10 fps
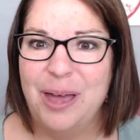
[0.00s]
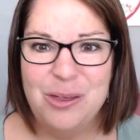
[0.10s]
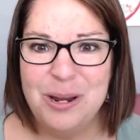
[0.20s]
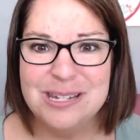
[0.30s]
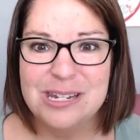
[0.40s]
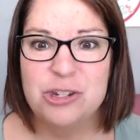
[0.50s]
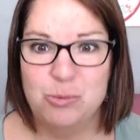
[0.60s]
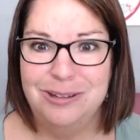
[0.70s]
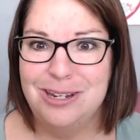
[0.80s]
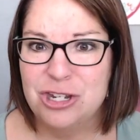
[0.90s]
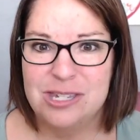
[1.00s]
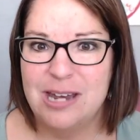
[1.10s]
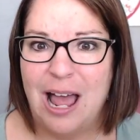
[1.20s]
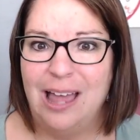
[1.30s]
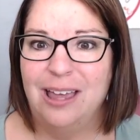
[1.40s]
otherwise, it's really just
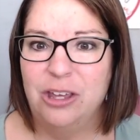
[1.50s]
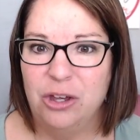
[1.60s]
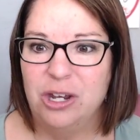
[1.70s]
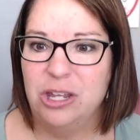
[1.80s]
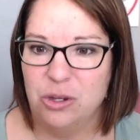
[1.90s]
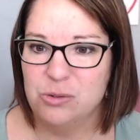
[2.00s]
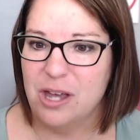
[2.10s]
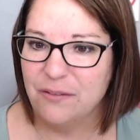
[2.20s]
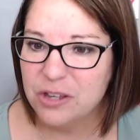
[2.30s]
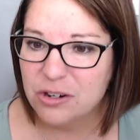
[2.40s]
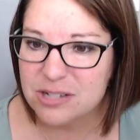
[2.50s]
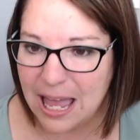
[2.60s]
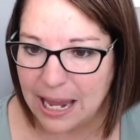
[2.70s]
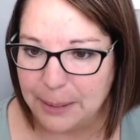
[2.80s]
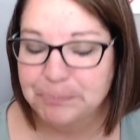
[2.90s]
not a good use of their
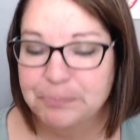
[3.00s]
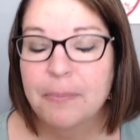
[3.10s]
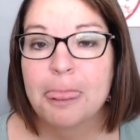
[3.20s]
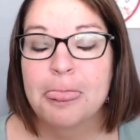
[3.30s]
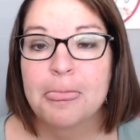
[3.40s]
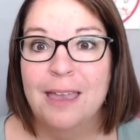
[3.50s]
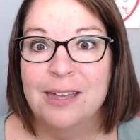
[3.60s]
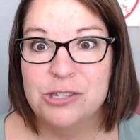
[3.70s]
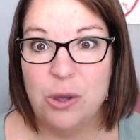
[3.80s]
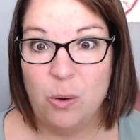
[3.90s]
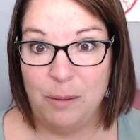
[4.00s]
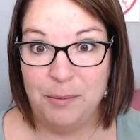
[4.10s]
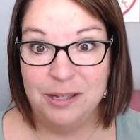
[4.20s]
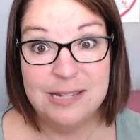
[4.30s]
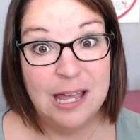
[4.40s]
time. So I'm
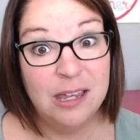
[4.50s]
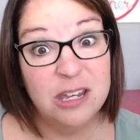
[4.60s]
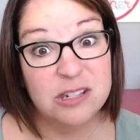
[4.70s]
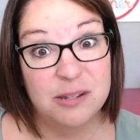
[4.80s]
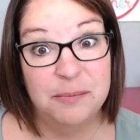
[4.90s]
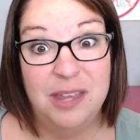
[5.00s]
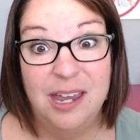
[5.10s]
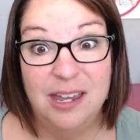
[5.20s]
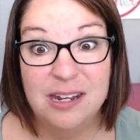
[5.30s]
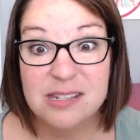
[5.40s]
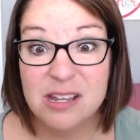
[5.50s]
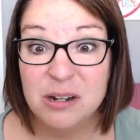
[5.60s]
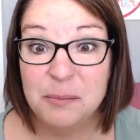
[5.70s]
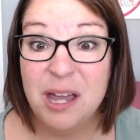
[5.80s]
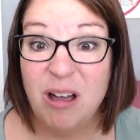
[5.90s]
going to tell you something, and it's
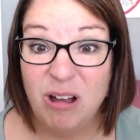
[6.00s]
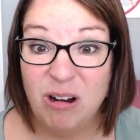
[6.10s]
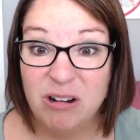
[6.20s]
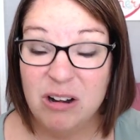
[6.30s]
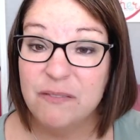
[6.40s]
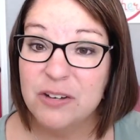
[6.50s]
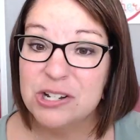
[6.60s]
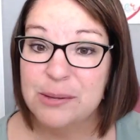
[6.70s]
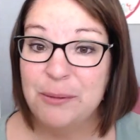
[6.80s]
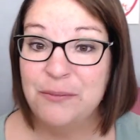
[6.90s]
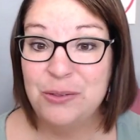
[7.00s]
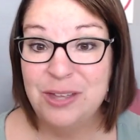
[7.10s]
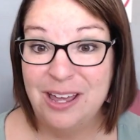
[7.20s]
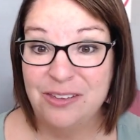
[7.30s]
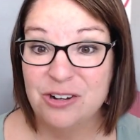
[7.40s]
going to be harder for some of you
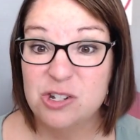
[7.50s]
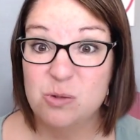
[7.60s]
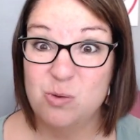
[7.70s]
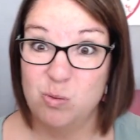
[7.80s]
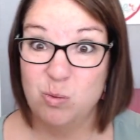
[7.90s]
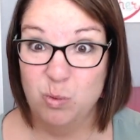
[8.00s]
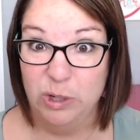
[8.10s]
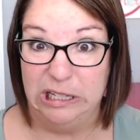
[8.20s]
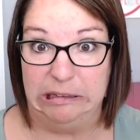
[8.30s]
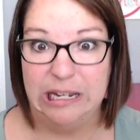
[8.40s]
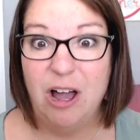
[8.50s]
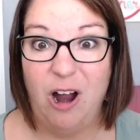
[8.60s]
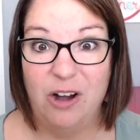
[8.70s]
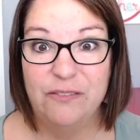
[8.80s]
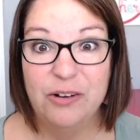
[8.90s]
than others. It's really
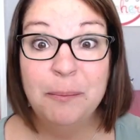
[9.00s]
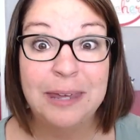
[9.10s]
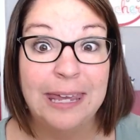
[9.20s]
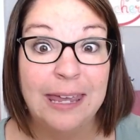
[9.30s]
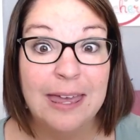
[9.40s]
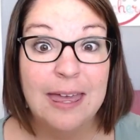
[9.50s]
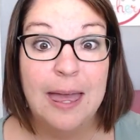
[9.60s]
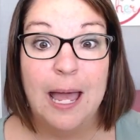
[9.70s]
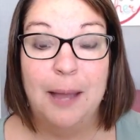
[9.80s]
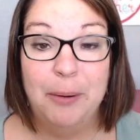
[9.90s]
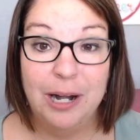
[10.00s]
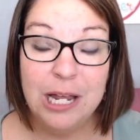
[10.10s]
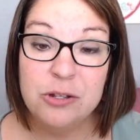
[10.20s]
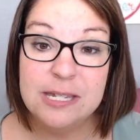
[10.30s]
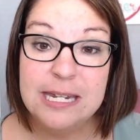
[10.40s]
hard for me. I'm
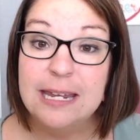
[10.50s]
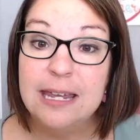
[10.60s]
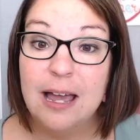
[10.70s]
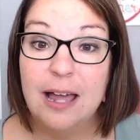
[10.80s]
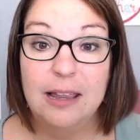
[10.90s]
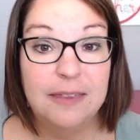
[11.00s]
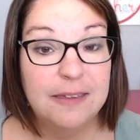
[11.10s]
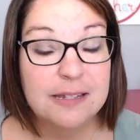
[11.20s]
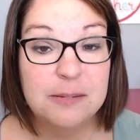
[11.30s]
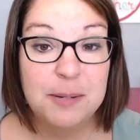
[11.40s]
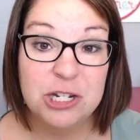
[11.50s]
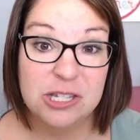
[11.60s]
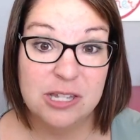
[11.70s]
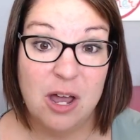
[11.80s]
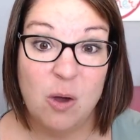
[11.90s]
pretty O C D. I like things to be
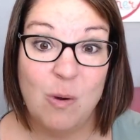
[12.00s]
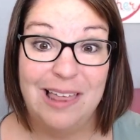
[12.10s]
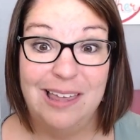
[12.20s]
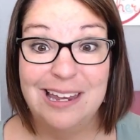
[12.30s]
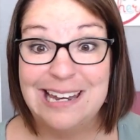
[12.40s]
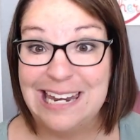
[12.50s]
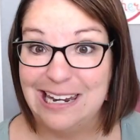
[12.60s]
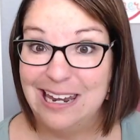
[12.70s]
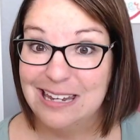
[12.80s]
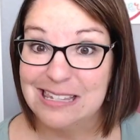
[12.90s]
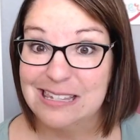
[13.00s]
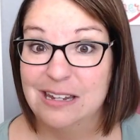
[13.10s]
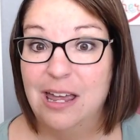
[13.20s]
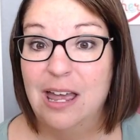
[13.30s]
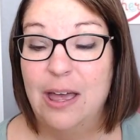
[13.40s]
just so. I like neatness.
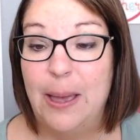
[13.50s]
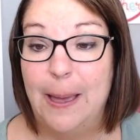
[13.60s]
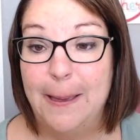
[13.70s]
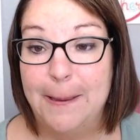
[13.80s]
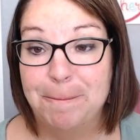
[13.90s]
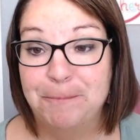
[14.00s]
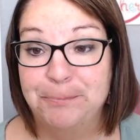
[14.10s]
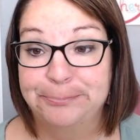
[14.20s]
Um...